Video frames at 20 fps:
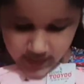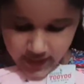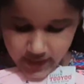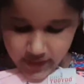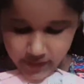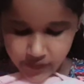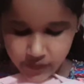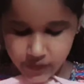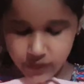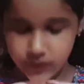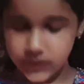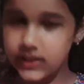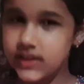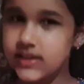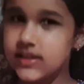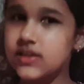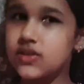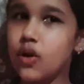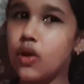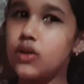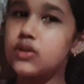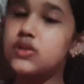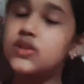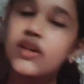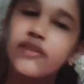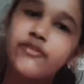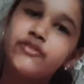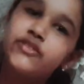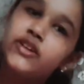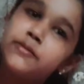So this is also
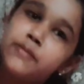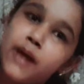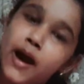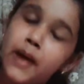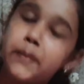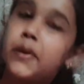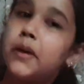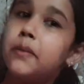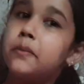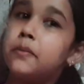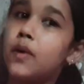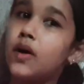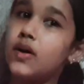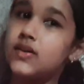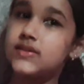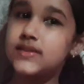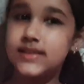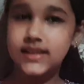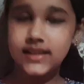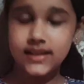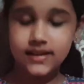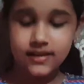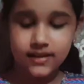gifted by my Mossy.